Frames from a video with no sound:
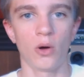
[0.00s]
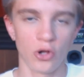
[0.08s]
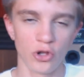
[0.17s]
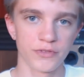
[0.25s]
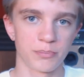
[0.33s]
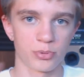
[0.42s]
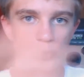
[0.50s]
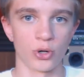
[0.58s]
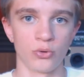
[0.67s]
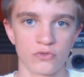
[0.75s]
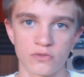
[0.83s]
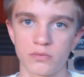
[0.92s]
All of the
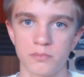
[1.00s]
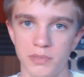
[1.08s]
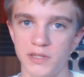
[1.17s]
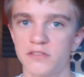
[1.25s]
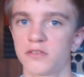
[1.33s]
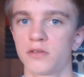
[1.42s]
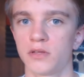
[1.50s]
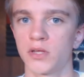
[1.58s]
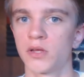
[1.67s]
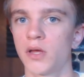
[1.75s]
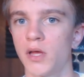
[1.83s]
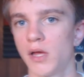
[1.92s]
pros,
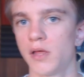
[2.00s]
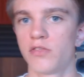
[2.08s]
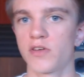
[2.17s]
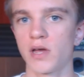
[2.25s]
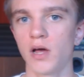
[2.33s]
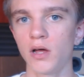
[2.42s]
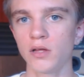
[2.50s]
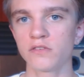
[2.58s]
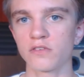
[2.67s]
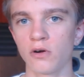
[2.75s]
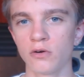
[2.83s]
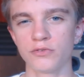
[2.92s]
basically. The
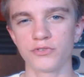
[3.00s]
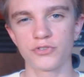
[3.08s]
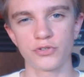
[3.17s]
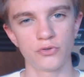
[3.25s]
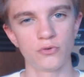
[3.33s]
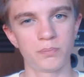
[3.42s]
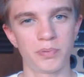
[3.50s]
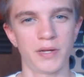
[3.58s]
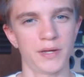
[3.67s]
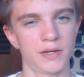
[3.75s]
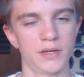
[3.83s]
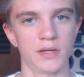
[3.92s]
cons aren't too
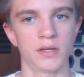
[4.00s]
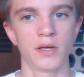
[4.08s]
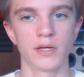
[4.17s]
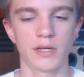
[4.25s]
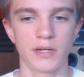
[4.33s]
picky.